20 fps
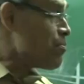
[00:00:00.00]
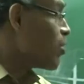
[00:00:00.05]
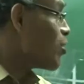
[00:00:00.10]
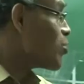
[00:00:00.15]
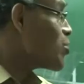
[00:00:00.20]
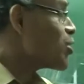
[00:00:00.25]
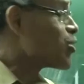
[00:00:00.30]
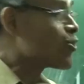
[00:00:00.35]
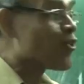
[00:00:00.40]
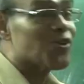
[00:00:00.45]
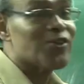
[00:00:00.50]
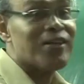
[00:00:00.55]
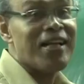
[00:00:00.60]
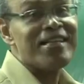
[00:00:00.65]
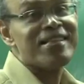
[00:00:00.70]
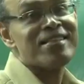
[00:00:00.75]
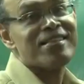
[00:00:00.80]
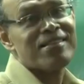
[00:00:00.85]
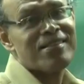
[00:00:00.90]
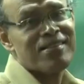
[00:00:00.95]
because it
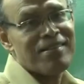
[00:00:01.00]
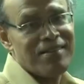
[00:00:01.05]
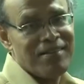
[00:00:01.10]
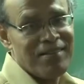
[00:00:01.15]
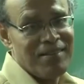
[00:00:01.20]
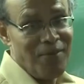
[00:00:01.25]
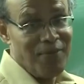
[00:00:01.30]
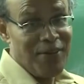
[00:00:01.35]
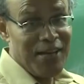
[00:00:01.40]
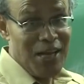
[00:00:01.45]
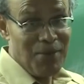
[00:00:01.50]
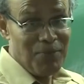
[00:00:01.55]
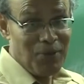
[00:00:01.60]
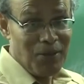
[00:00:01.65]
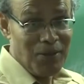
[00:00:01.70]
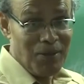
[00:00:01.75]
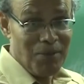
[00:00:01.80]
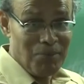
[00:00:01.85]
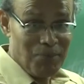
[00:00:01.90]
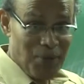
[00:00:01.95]
contains the
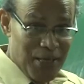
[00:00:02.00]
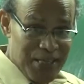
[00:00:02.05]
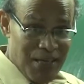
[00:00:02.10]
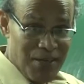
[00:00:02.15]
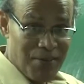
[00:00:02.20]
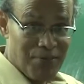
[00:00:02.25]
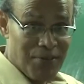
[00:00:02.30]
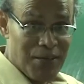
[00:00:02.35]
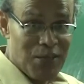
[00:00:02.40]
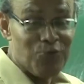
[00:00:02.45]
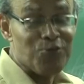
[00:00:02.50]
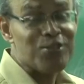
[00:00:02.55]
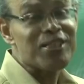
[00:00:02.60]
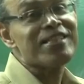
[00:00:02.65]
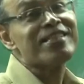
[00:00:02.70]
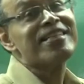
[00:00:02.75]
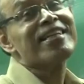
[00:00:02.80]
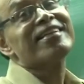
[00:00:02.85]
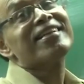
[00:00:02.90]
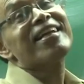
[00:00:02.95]
variable pressure field which
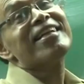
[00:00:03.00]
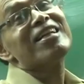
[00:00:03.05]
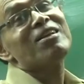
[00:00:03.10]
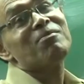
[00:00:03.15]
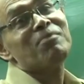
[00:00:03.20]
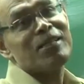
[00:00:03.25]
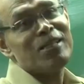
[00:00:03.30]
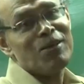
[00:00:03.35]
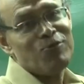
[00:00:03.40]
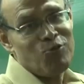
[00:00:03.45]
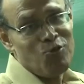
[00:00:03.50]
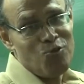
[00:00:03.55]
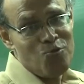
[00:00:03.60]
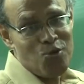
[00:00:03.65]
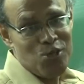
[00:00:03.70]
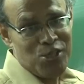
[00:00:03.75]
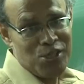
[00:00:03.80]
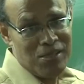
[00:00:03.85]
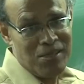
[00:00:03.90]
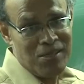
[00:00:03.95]
is dictated by the flow
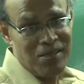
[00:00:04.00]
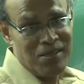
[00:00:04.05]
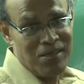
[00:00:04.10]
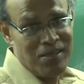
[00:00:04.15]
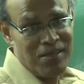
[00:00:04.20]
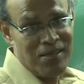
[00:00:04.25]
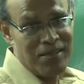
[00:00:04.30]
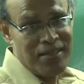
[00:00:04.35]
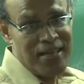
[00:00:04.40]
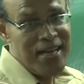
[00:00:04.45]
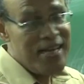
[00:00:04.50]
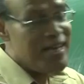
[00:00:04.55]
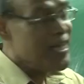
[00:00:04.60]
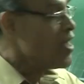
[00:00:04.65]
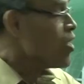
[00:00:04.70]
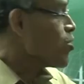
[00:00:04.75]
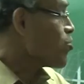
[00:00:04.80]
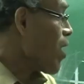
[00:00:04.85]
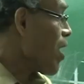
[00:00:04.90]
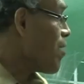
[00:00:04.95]
motion. Okay?
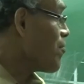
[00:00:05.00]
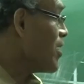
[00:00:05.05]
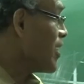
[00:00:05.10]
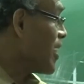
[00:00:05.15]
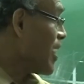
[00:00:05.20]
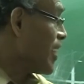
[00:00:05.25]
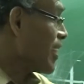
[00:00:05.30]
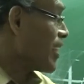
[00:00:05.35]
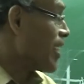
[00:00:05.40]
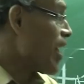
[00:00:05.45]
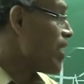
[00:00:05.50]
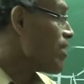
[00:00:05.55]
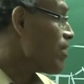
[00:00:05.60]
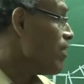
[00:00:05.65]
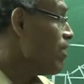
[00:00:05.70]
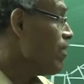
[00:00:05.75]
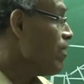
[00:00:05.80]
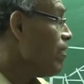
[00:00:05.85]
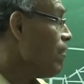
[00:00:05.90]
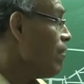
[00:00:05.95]
So, I have written it like
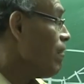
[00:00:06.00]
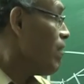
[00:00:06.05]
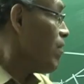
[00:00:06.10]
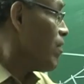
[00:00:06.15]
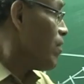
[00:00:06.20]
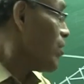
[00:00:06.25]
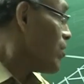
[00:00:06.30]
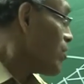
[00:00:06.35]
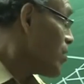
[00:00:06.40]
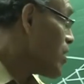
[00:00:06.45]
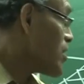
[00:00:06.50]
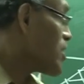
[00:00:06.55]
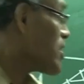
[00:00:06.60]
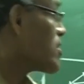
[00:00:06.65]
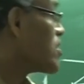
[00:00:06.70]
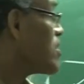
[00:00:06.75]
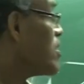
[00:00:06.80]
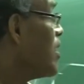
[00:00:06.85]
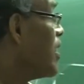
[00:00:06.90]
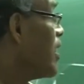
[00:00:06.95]
this
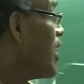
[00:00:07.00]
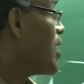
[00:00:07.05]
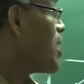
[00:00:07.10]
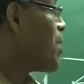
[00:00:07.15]
is a